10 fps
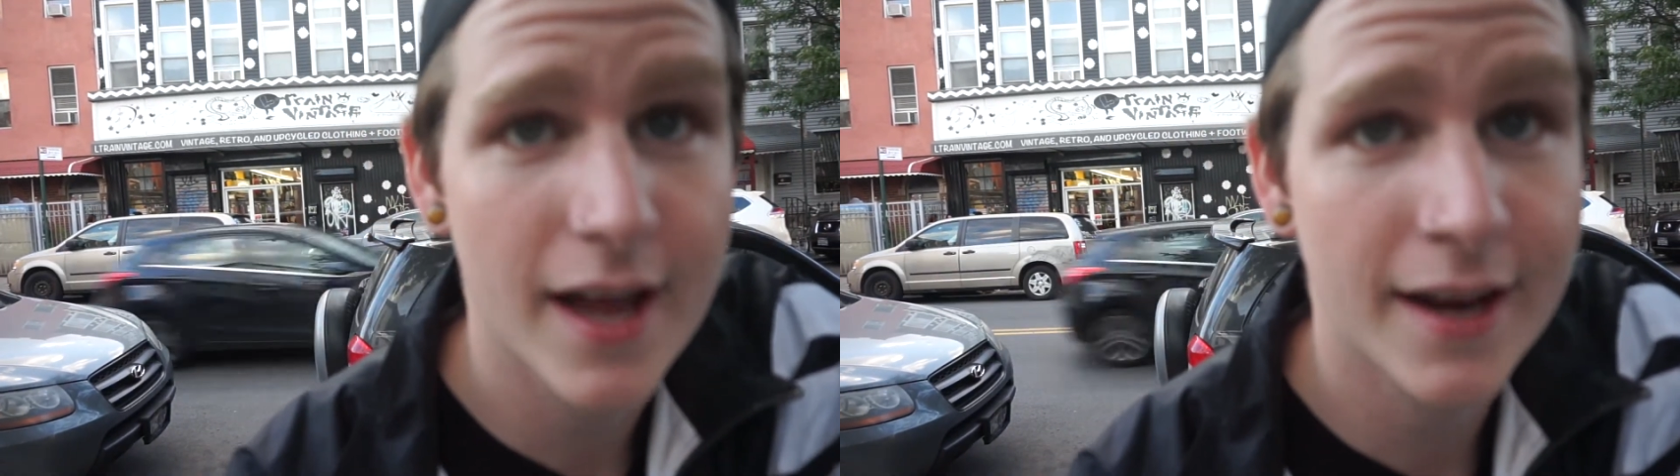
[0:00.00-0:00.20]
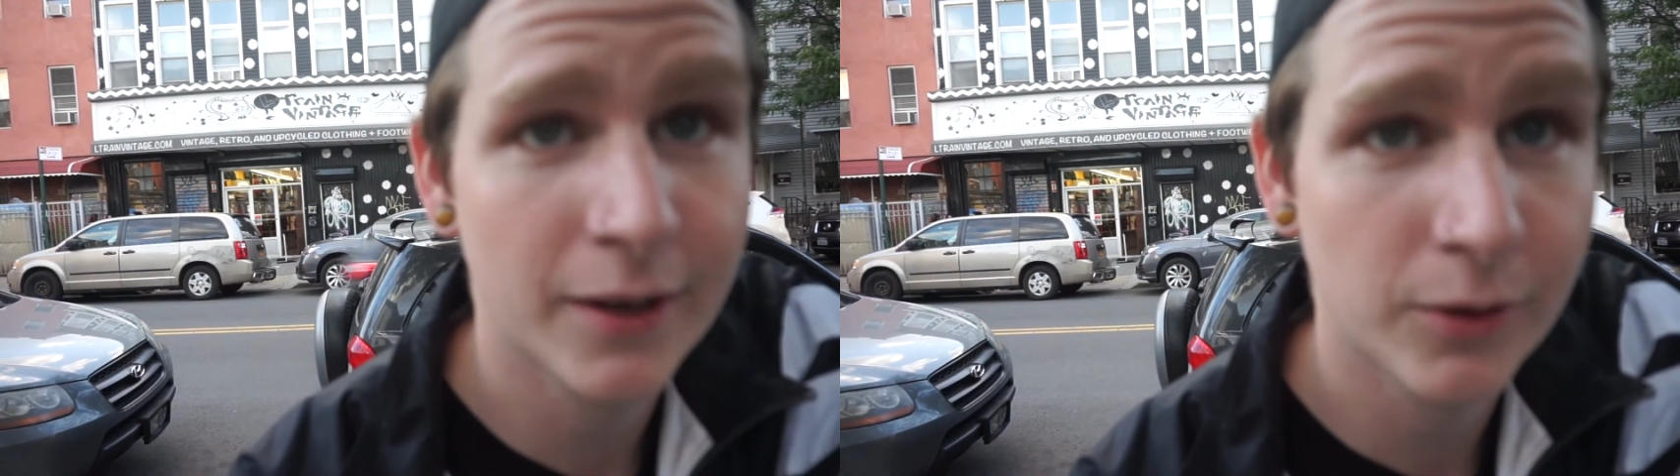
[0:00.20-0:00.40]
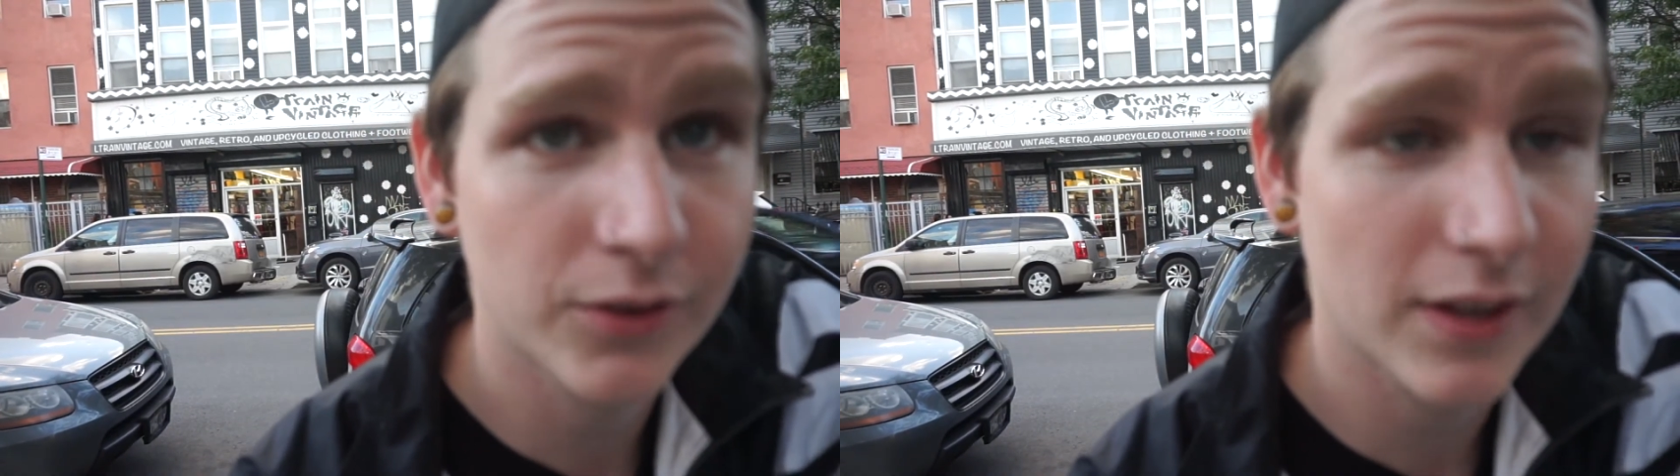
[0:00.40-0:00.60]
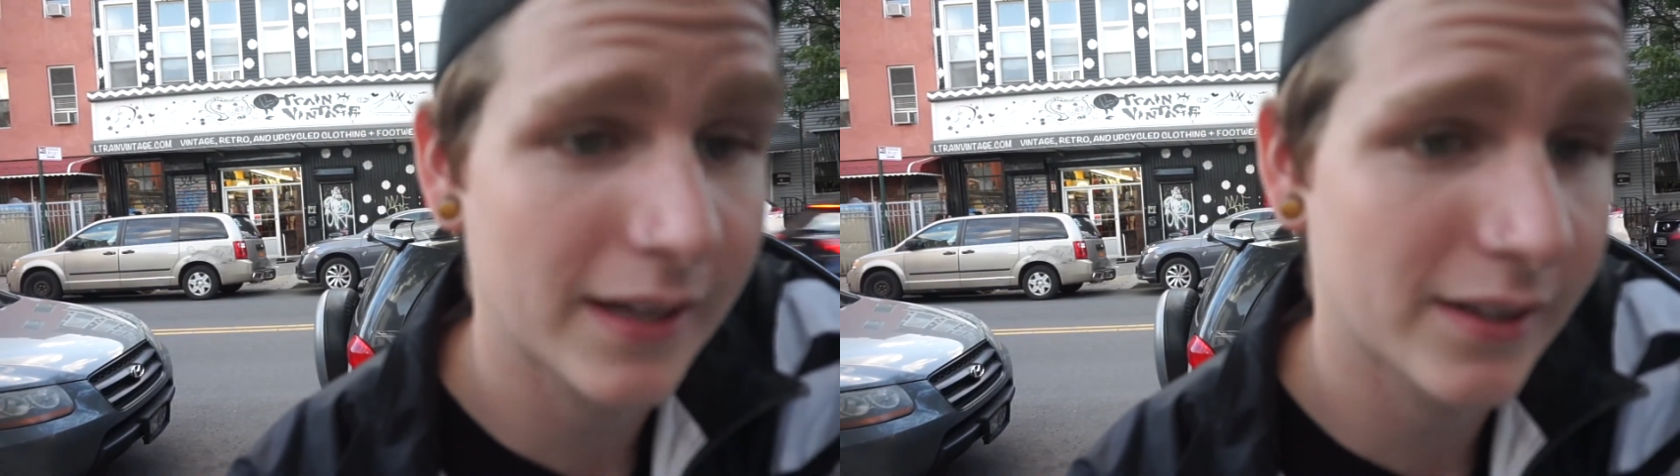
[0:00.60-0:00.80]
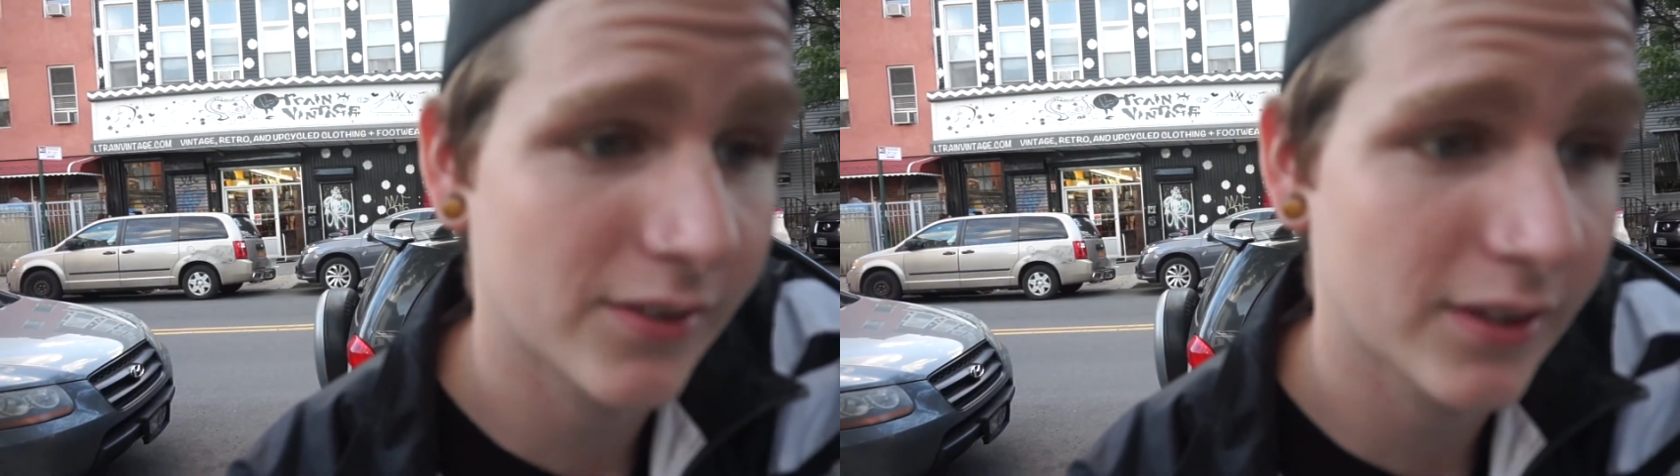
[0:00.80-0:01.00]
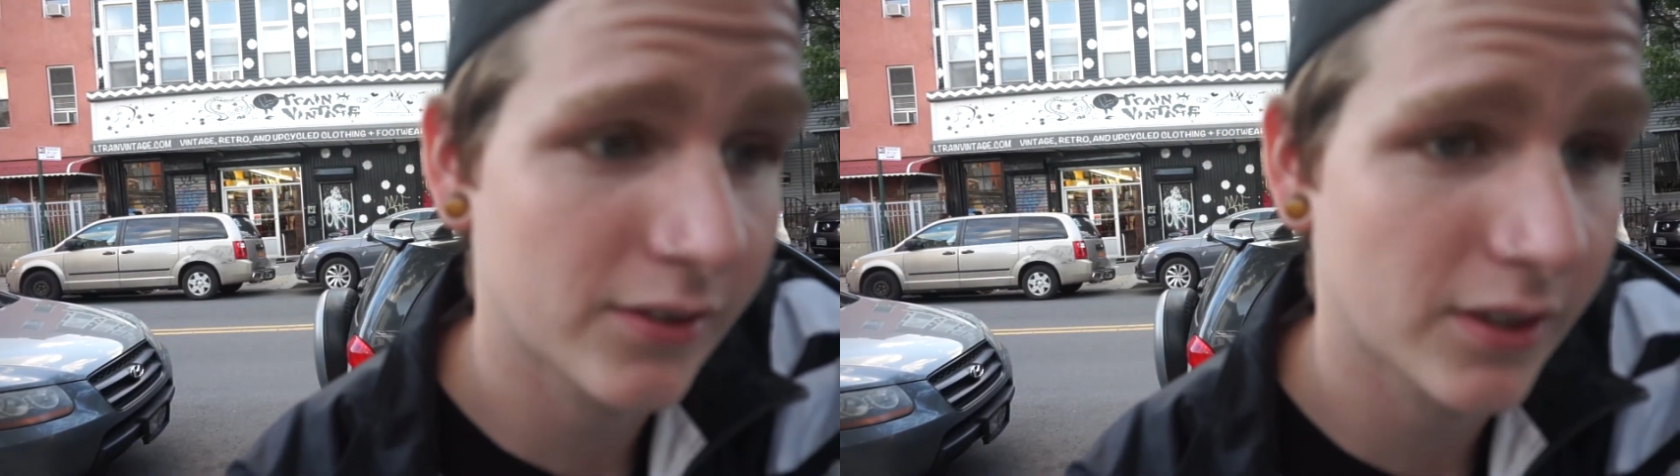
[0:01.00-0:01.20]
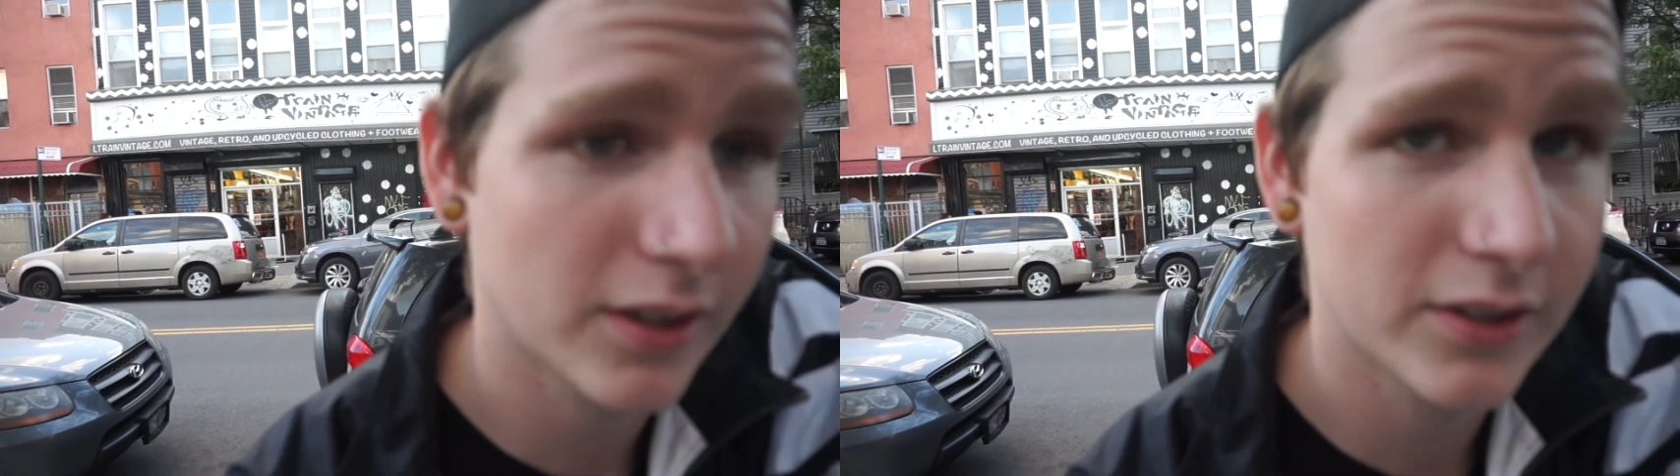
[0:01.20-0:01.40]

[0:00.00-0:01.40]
and it was like $6